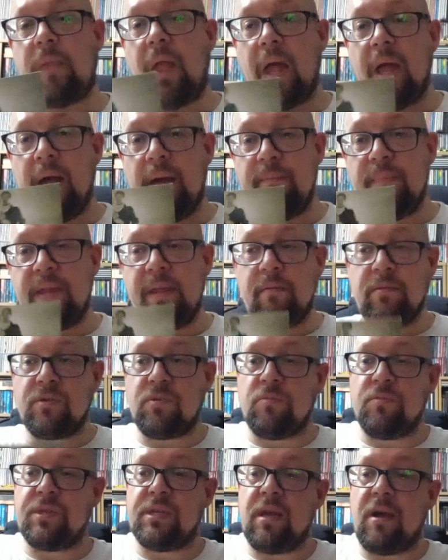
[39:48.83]
But there was
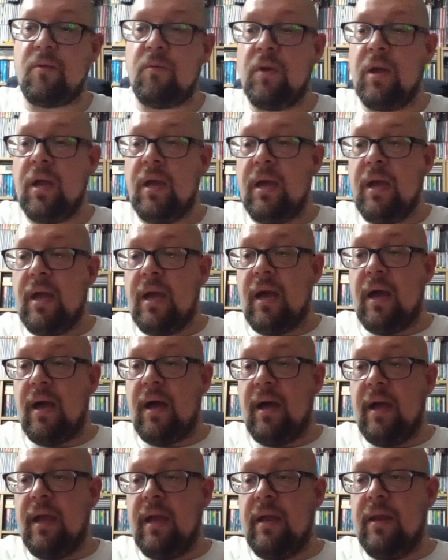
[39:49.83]
also
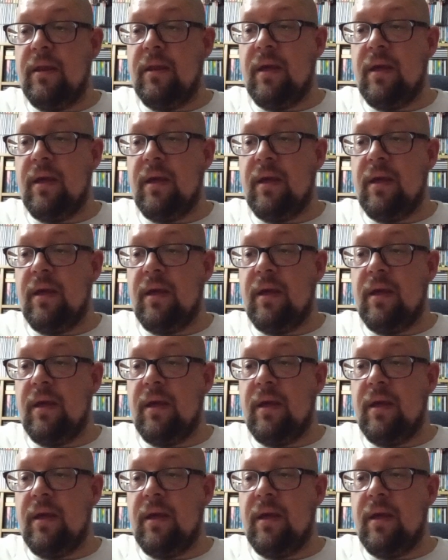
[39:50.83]
in